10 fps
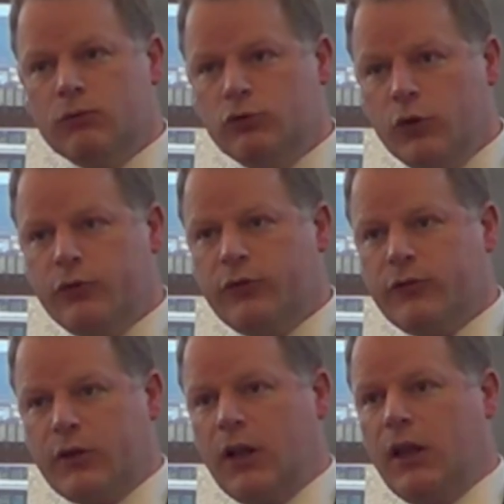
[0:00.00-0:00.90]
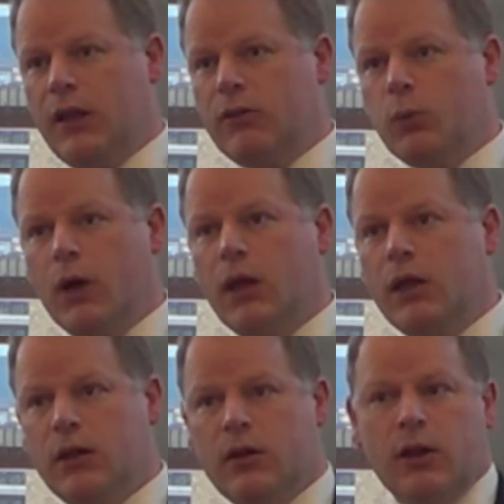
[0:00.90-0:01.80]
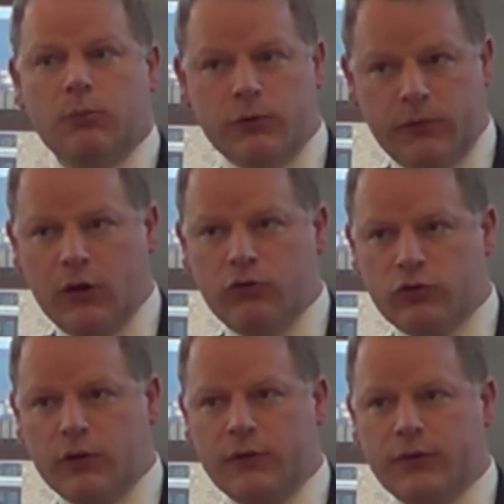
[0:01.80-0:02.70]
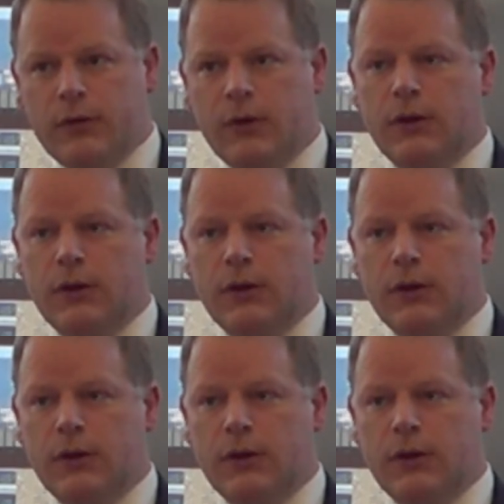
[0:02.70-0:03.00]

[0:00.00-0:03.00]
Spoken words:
route to clear the way in a number of countries.